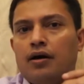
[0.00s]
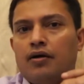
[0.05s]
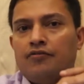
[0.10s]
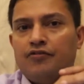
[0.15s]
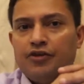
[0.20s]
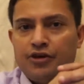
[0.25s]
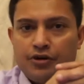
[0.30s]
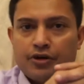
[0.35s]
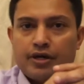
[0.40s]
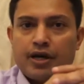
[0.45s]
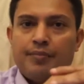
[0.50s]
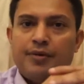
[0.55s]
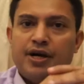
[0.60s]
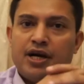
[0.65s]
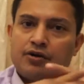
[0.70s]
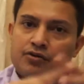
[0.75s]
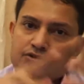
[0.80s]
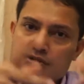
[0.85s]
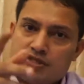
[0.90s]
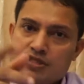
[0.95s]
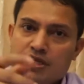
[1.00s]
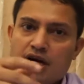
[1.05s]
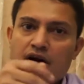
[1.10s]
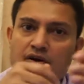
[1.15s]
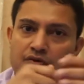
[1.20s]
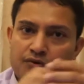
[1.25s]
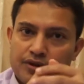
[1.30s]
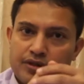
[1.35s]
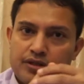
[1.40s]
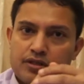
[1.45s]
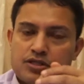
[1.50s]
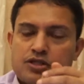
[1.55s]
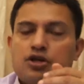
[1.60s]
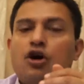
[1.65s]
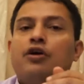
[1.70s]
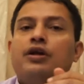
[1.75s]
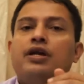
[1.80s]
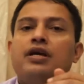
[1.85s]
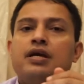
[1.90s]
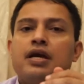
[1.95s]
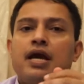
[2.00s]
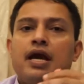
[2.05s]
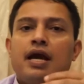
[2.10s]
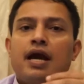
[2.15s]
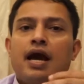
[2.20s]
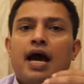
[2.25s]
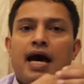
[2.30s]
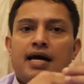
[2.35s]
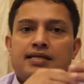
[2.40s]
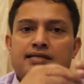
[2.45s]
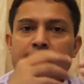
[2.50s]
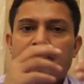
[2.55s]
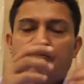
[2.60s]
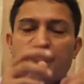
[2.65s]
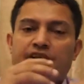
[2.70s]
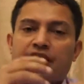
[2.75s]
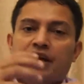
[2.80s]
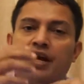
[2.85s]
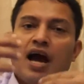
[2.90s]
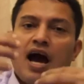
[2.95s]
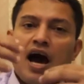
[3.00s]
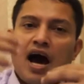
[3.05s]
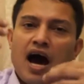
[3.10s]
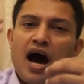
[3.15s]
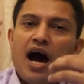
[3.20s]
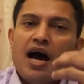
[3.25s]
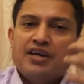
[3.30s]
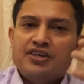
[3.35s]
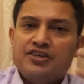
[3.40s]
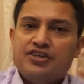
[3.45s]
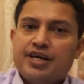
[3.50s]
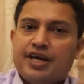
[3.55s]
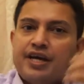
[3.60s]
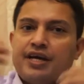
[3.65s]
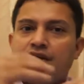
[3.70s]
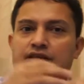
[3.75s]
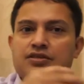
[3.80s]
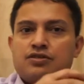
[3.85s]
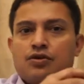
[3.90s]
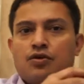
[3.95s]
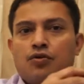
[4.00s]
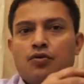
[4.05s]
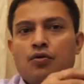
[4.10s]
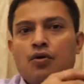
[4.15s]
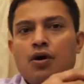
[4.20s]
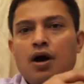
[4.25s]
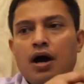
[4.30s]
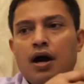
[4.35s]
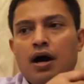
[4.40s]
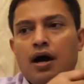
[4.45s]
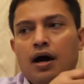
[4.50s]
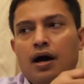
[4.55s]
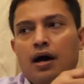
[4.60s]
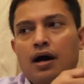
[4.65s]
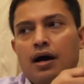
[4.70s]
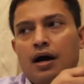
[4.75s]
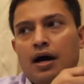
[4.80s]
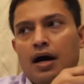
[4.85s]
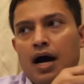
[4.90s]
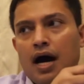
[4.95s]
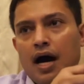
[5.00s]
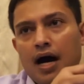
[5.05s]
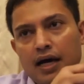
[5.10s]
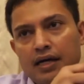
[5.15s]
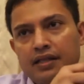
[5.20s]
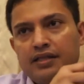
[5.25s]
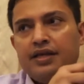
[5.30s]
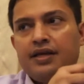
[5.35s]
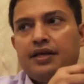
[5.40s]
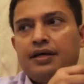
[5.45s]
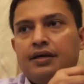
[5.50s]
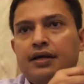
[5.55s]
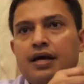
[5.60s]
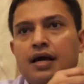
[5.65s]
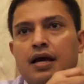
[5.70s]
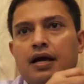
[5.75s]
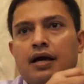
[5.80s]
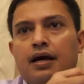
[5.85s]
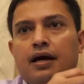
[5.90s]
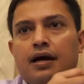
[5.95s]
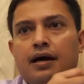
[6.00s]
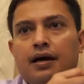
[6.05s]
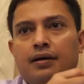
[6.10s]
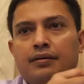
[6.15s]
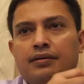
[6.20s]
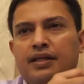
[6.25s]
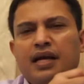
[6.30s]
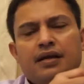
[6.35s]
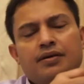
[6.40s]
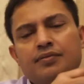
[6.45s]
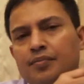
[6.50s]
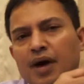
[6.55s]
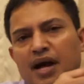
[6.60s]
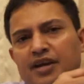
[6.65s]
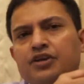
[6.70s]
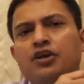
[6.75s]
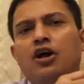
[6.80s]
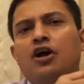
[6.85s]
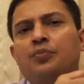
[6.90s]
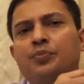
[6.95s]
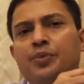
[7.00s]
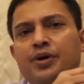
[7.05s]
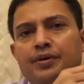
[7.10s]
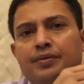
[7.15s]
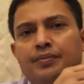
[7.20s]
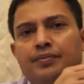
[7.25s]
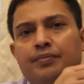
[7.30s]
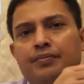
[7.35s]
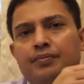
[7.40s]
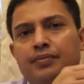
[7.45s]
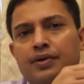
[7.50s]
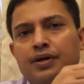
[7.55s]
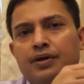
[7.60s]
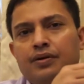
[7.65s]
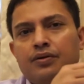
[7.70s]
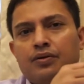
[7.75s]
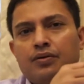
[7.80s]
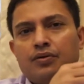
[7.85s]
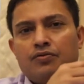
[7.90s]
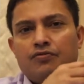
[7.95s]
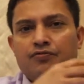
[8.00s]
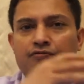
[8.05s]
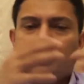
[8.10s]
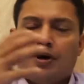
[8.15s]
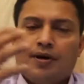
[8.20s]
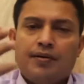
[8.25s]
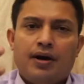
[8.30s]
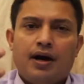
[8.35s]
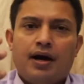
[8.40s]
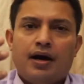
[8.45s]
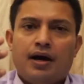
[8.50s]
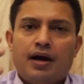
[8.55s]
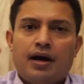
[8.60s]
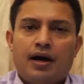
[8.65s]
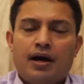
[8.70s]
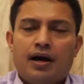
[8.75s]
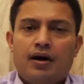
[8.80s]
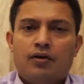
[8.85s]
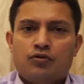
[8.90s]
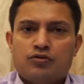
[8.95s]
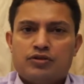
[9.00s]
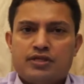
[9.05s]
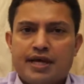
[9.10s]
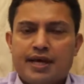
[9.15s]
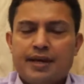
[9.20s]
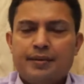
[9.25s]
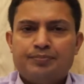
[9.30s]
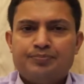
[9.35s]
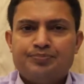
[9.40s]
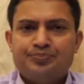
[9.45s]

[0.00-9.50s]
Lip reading: video camera to start with. Sony has a very high tech, so I think that might not be how to say